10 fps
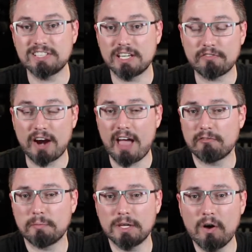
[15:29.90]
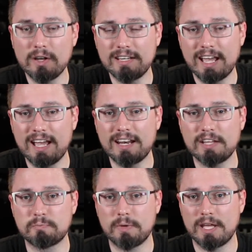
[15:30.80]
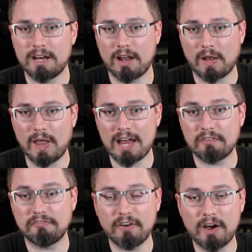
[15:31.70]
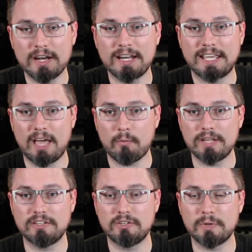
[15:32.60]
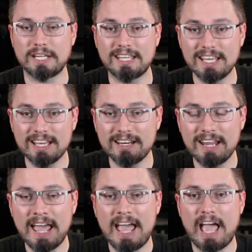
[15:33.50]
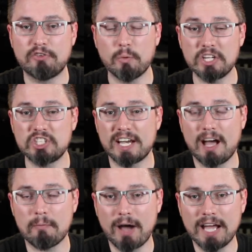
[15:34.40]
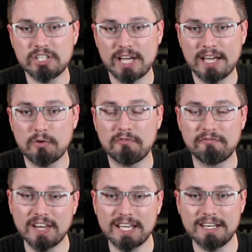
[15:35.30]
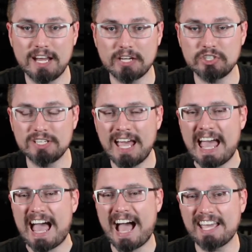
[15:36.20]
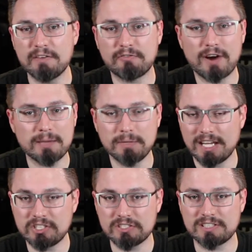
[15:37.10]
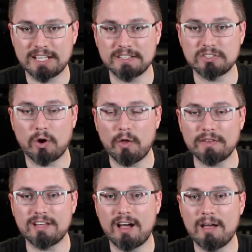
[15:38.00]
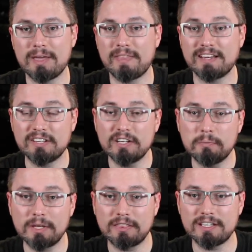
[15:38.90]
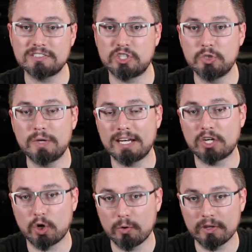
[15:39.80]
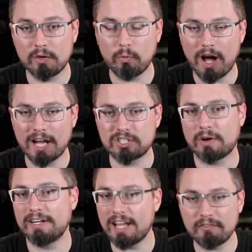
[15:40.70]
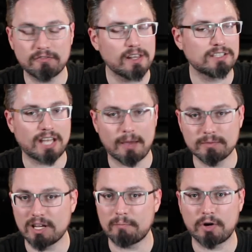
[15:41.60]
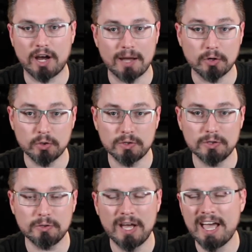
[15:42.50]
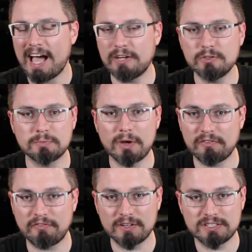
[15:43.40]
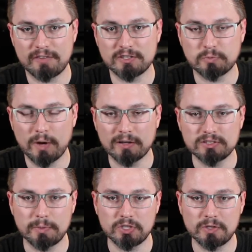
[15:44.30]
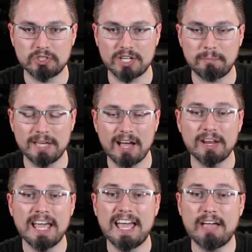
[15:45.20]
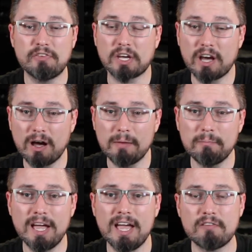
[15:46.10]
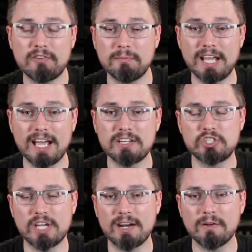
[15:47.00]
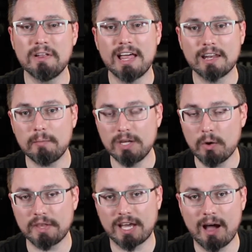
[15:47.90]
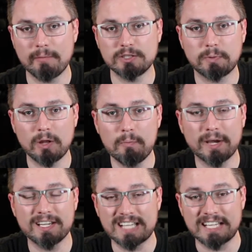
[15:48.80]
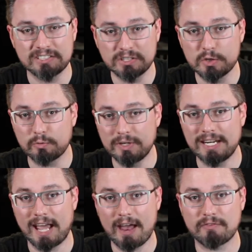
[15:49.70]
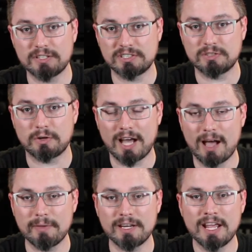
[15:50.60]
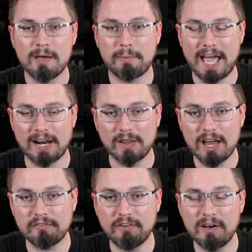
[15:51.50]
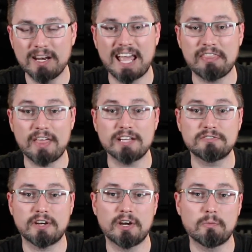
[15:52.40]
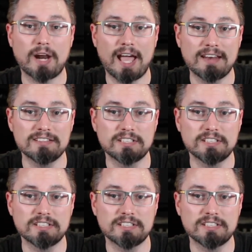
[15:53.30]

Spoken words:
again for having me on, Dan. It's been a lot of fun. Can't wait to do it again. If you want to check out my channel, Flick Connection, I give recommendations like this all the time, and they tend to be things that you can currently watch on Netflix, Amazon Prime, Hulu. I do some other fun stuff as well, so be sure to check me out. If you come from Dan's channel, let me know in the comments below because I still read every single comment. But I had a lot of fun, and thanks for hearing what I had to